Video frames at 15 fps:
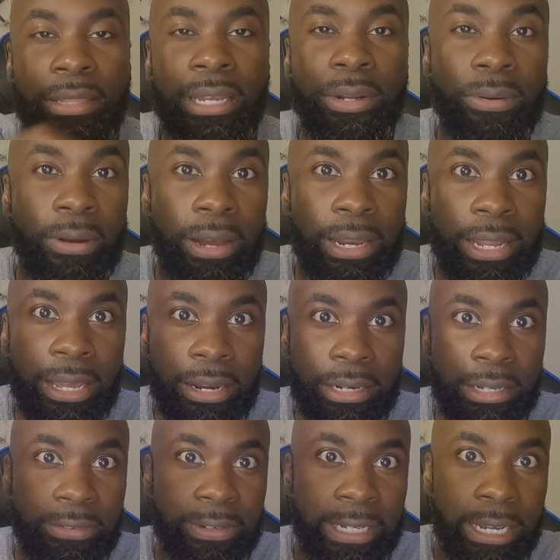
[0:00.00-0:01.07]
That quad had
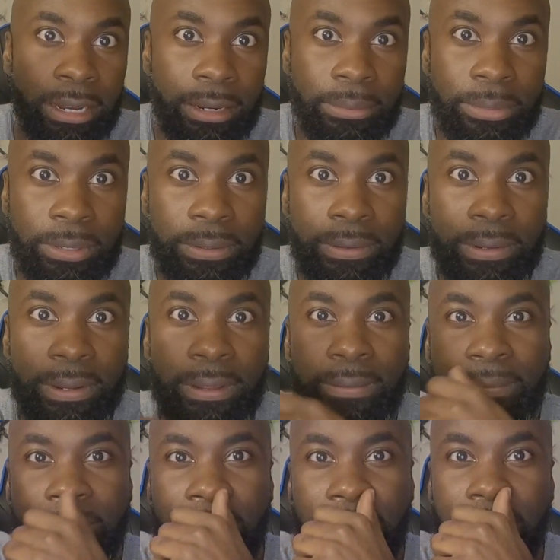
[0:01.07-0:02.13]
a different camera on
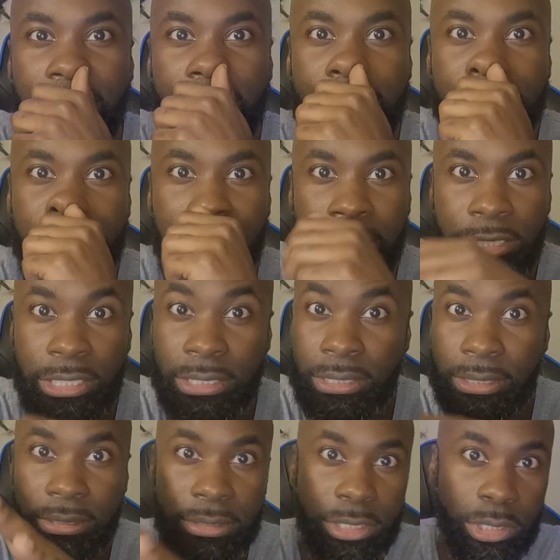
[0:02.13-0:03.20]
it, and I just
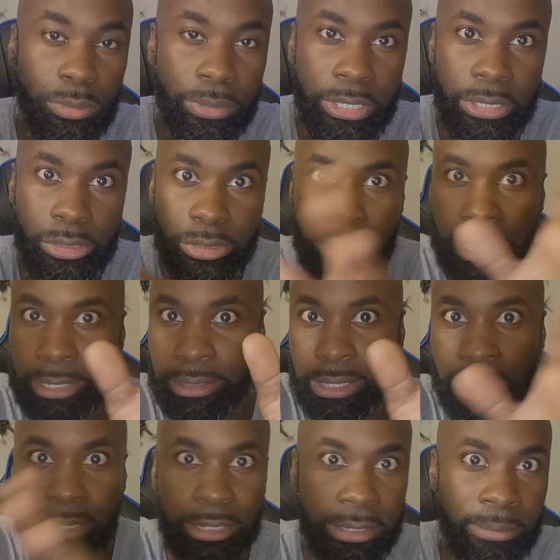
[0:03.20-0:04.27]
couldn't switch like
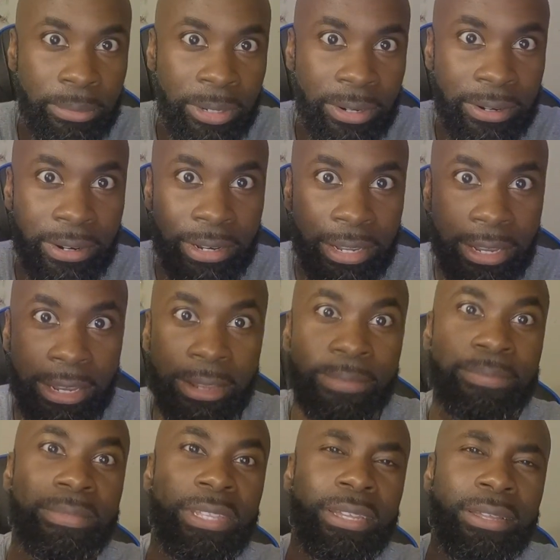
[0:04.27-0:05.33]
that in the middle of the
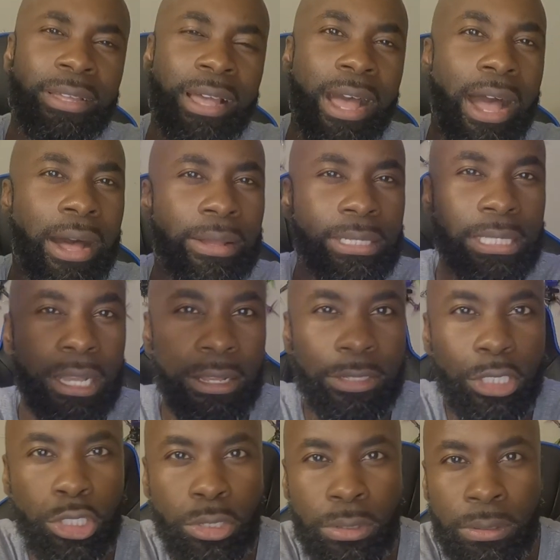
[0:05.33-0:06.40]
day. I was
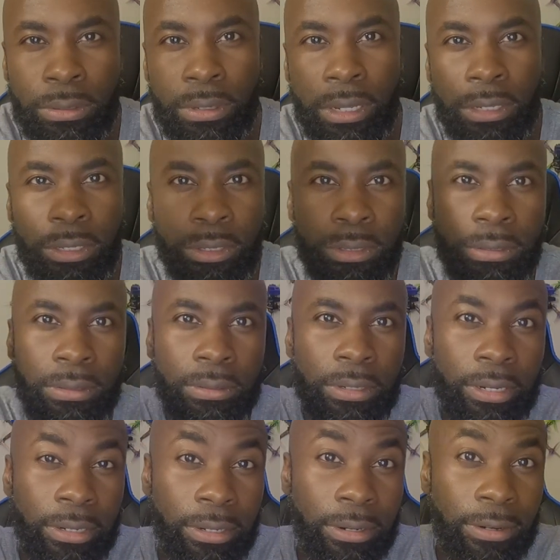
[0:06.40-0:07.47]
also a little,
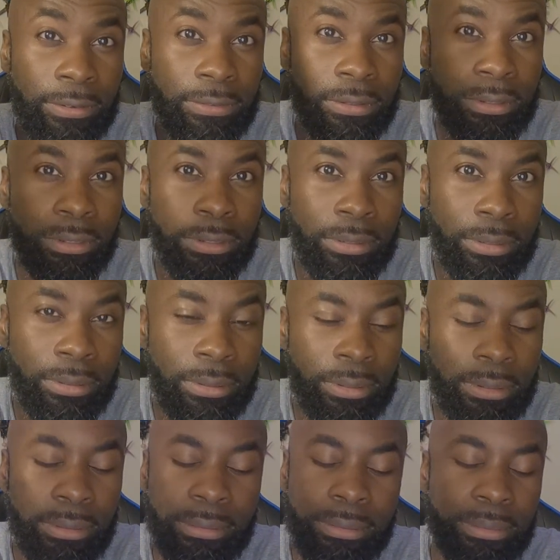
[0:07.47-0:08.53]

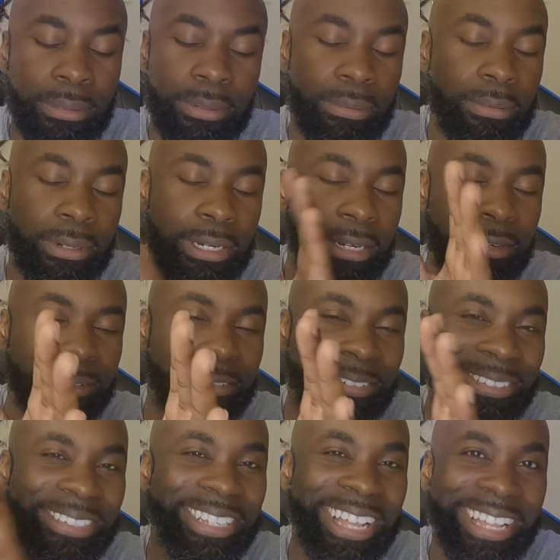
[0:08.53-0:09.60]
or
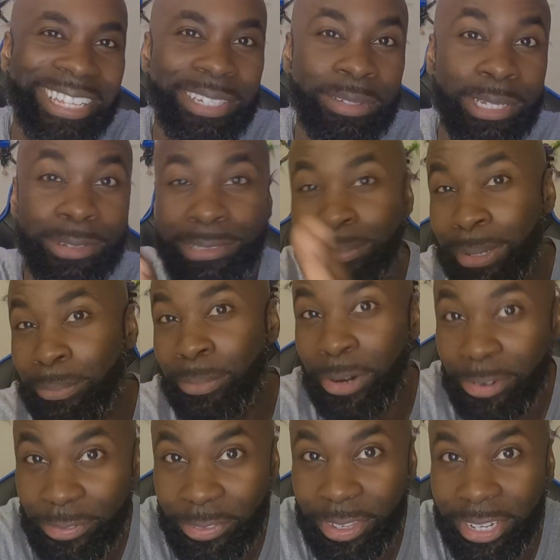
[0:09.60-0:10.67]
whatever. It was my
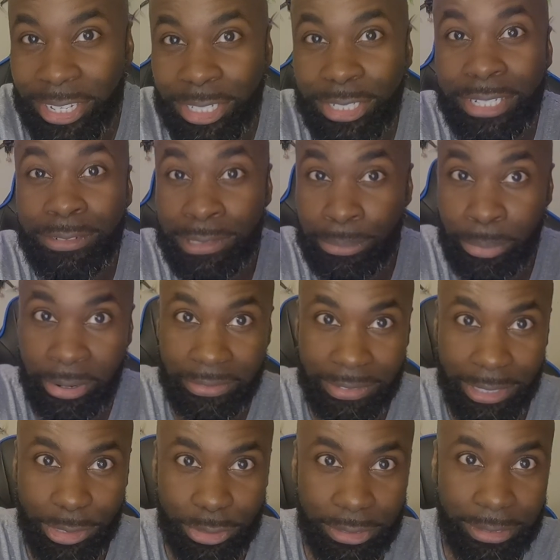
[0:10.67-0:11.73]
birthday. It was a
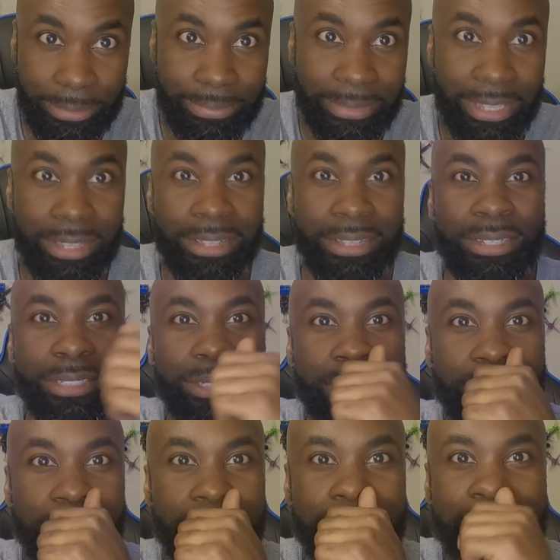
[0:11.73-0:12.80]
birthday trip,
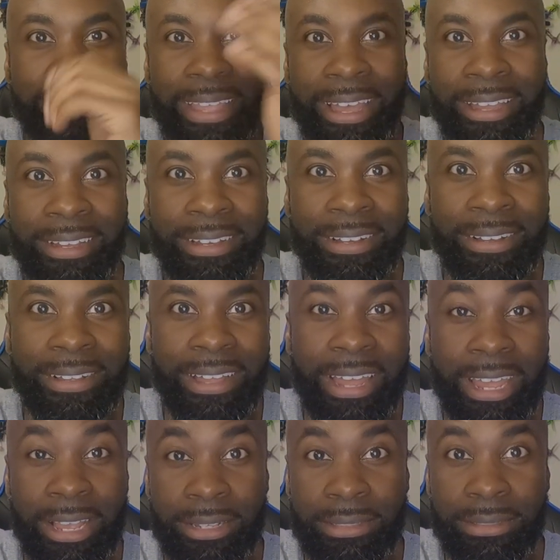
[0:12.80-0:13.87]
so I
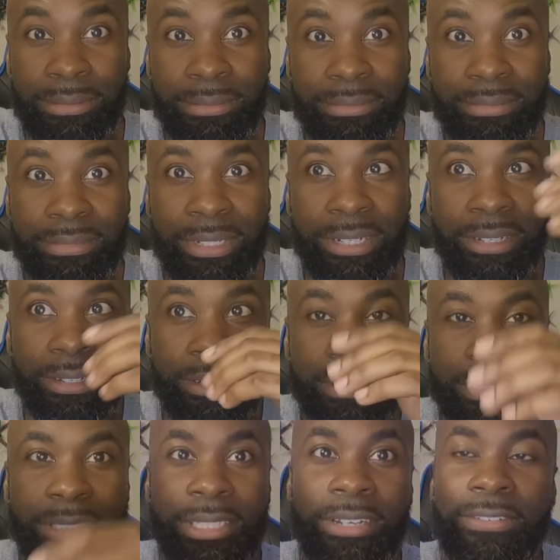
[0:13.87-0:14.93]
had some
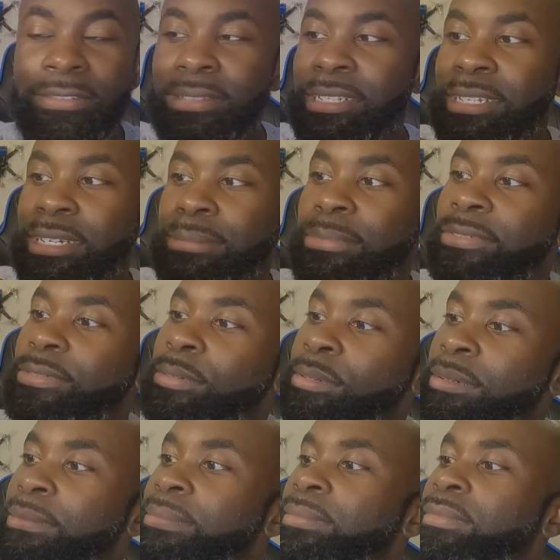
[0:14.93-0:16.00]
stuff the night
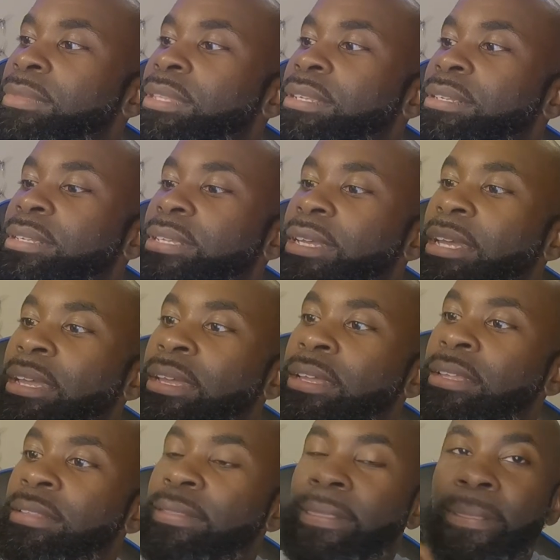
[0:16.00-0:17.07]
before,
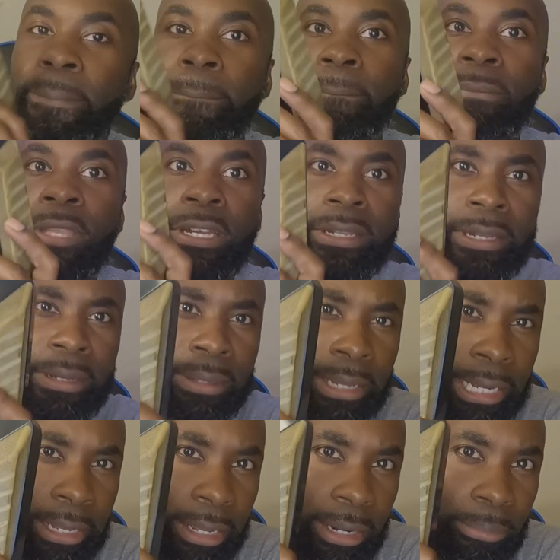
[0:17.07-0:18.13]
and yeah,
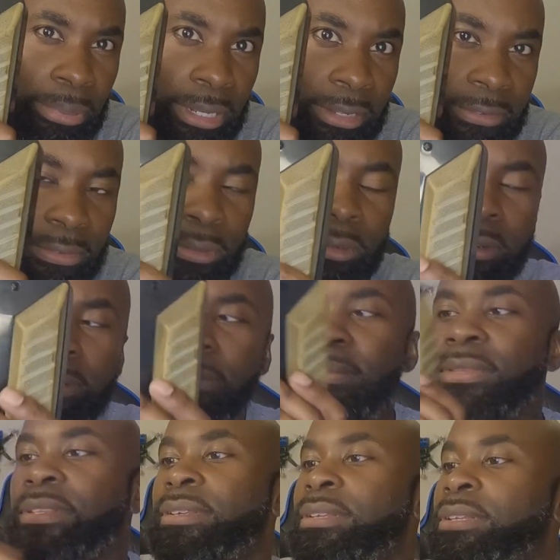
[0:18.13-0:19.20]
I kind of paid for it.
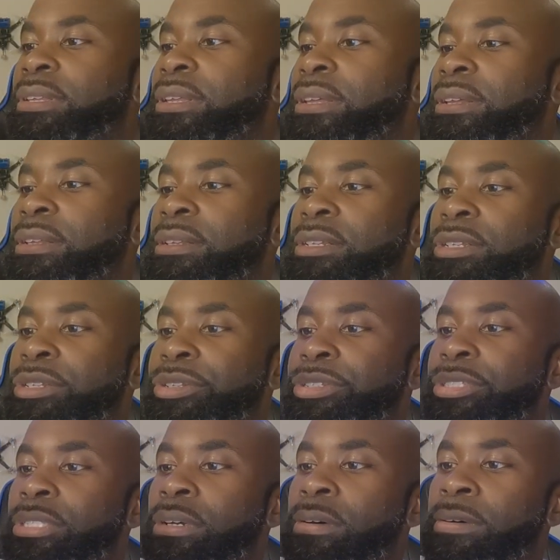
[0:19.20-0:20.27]

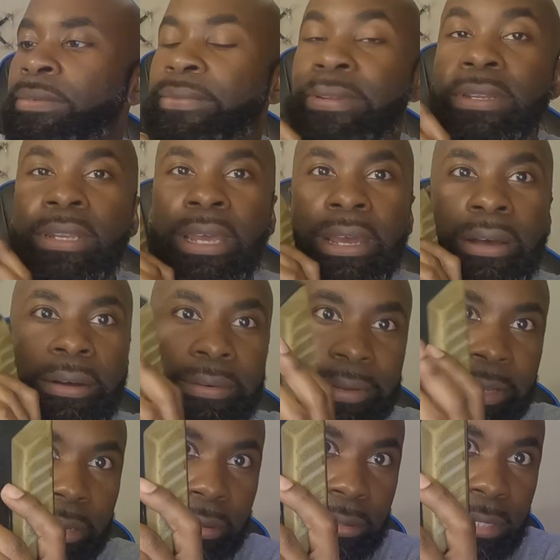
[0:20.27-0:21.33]
So now
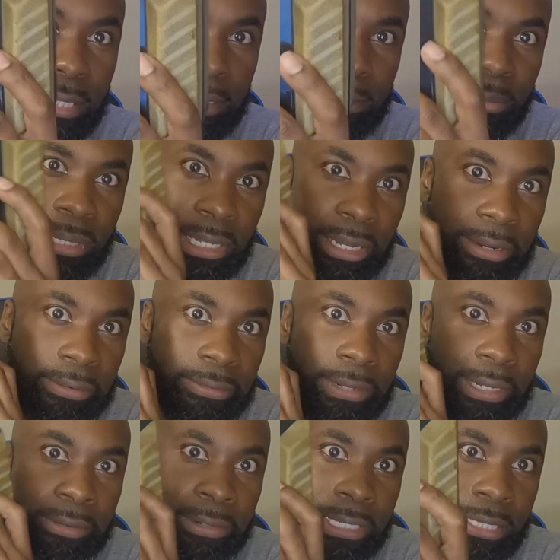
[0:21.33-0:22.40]
Ghost has been like
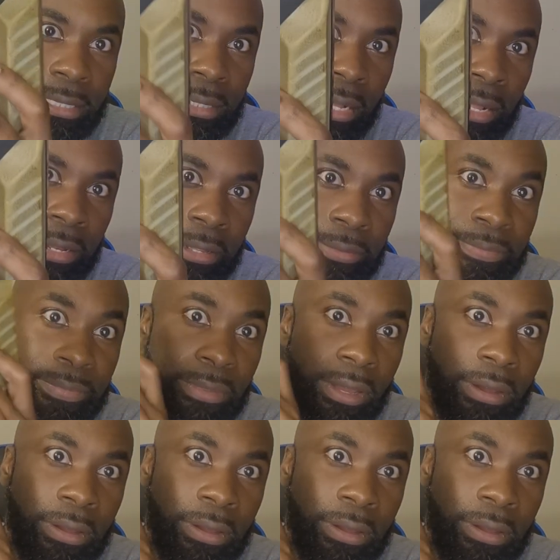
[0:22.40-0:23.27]
really solid.